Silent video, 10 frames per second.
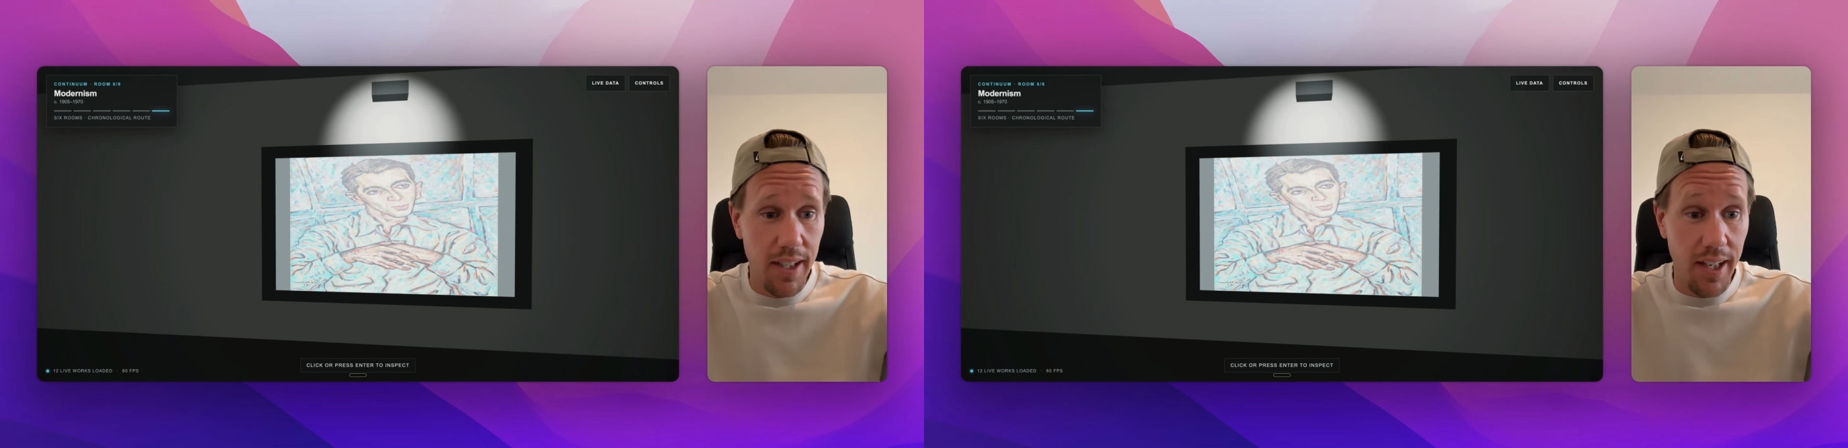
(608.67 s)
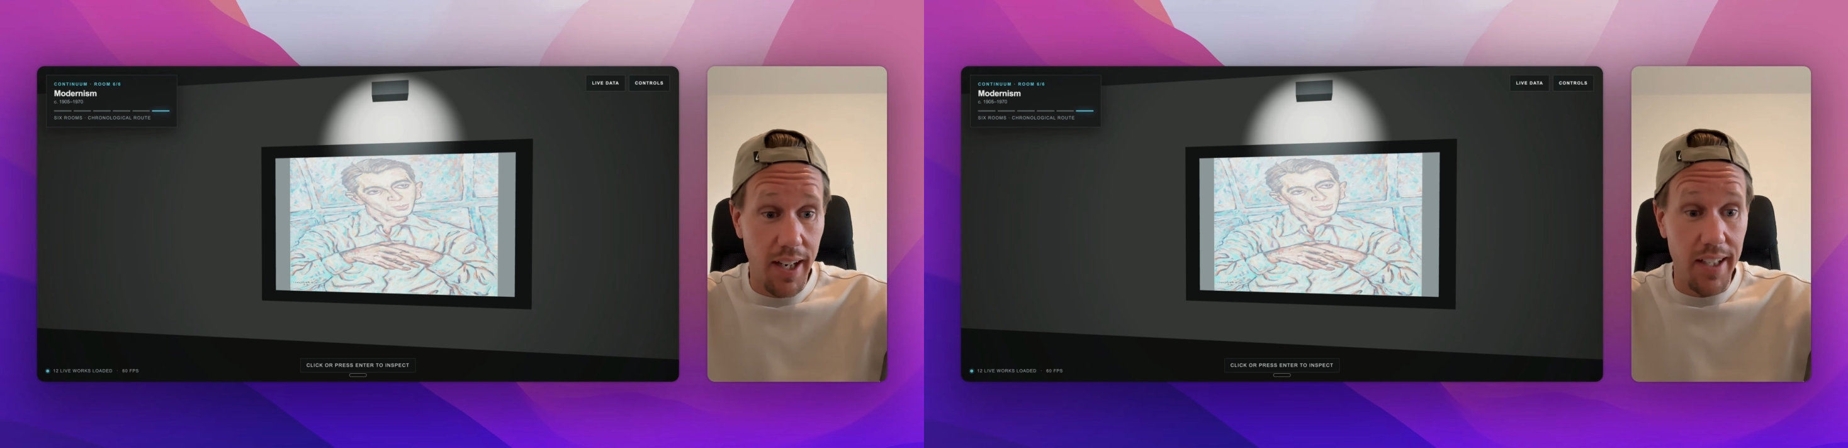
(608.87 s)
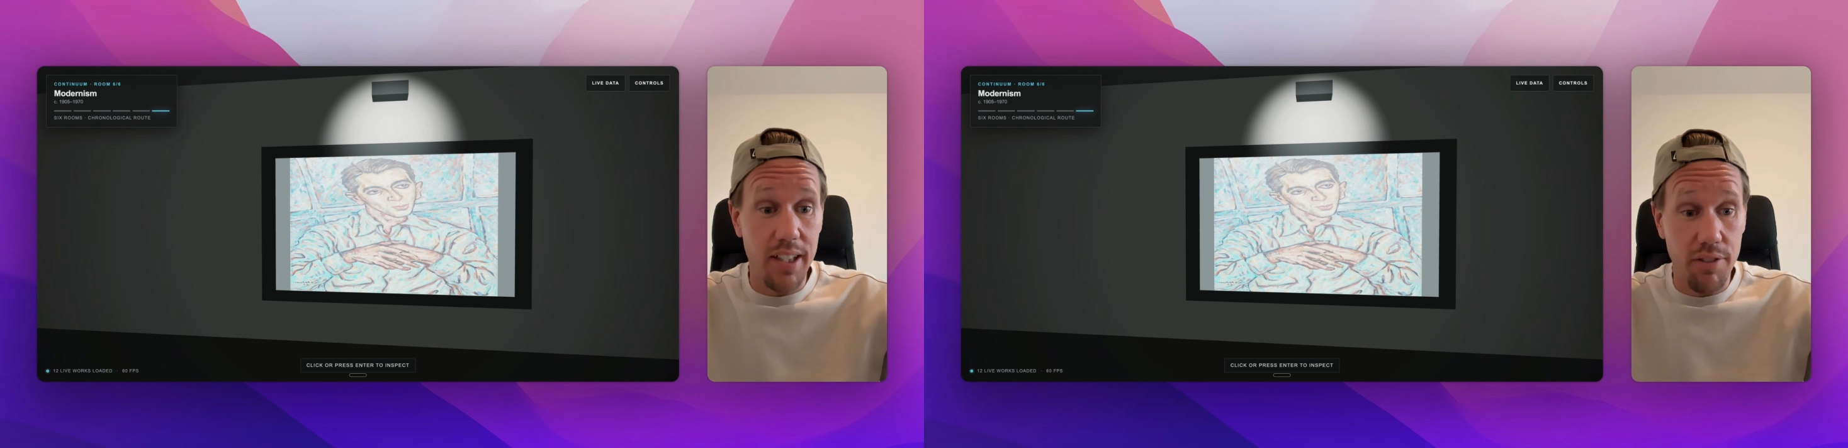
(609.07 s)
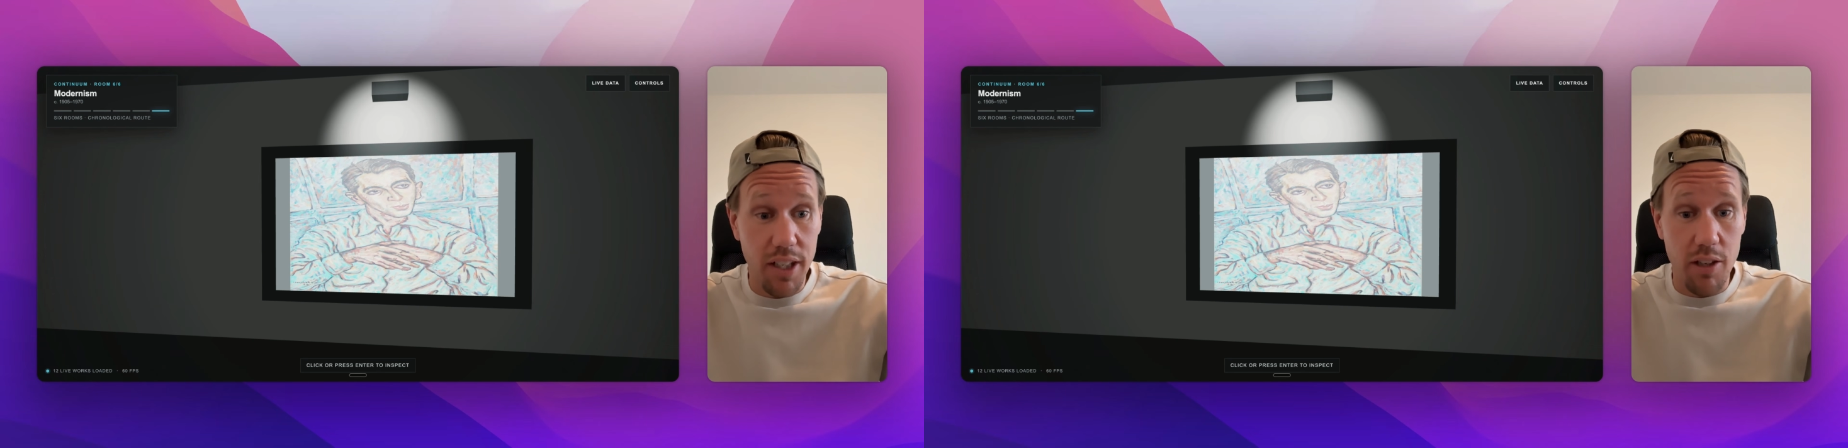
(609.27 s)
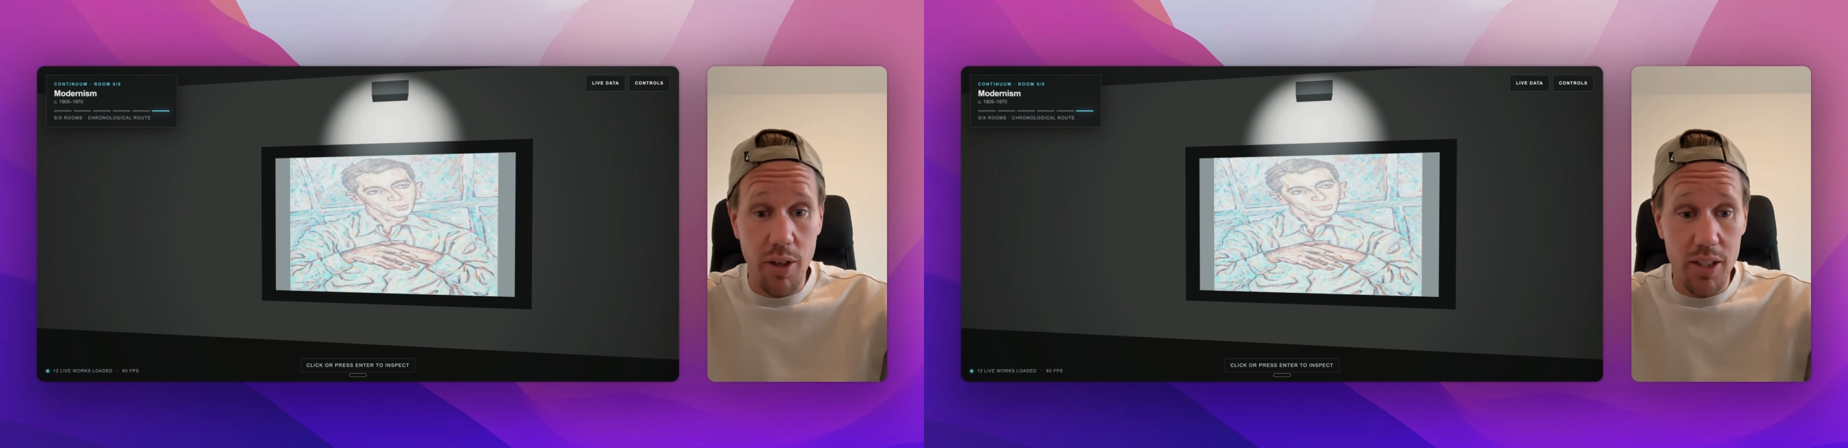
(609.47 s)
I
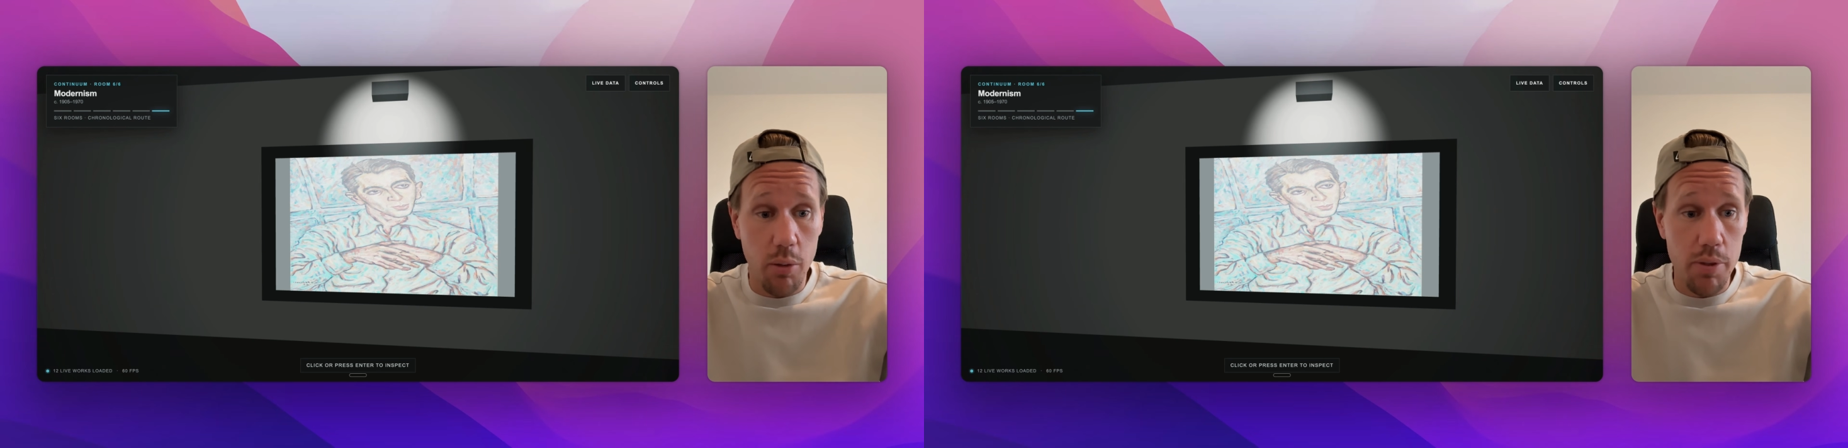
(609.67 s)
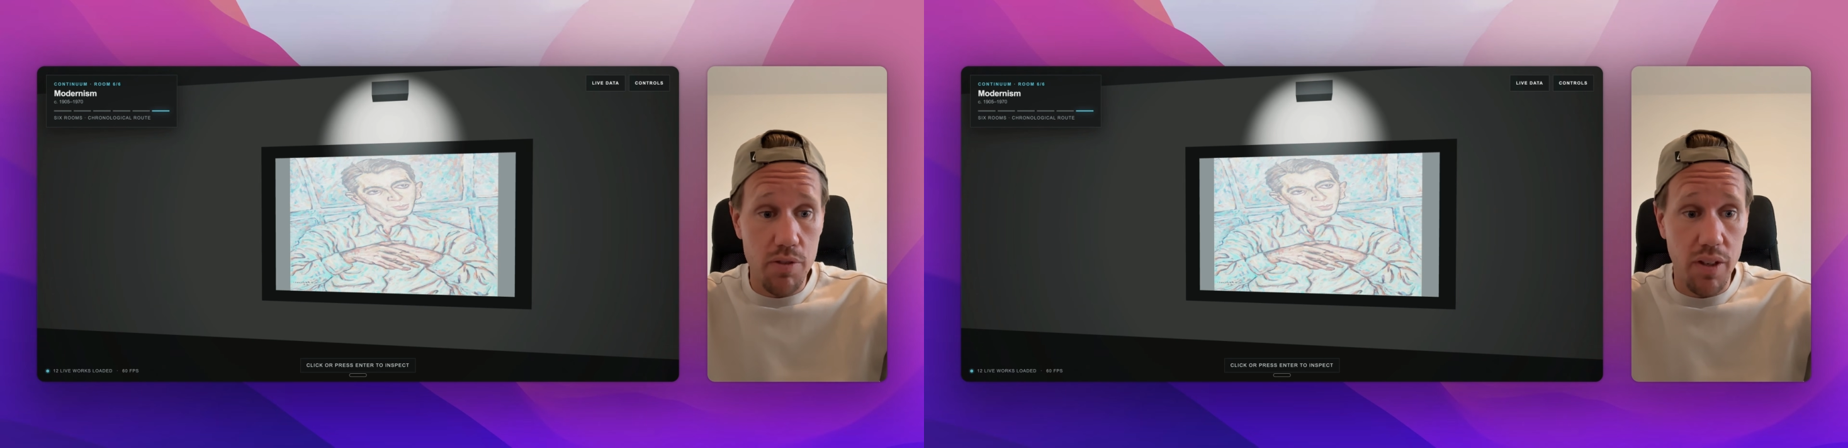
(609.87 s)
definitely rate Opus